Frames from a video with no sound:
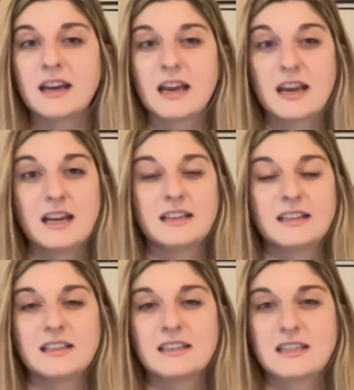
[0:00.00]

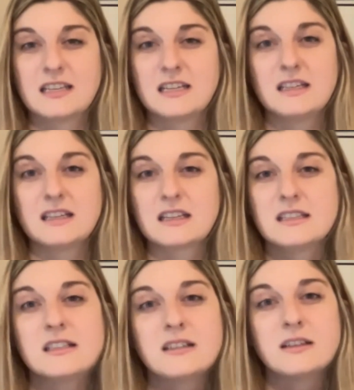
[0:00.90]
and he
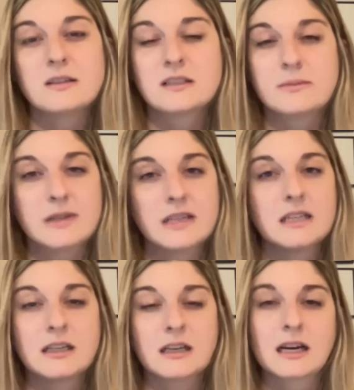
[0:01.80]
continues to
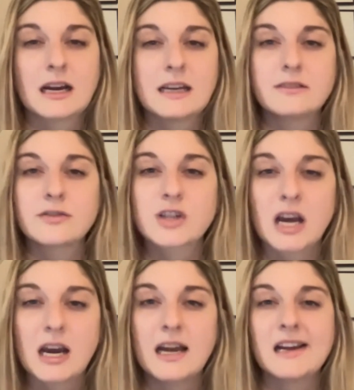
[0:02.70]
be a kind of
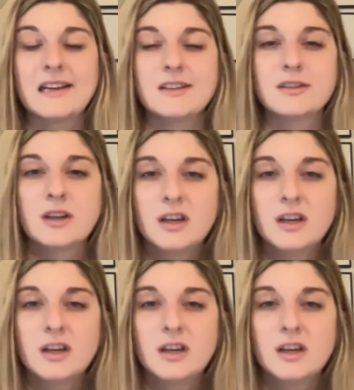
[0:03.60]
shy and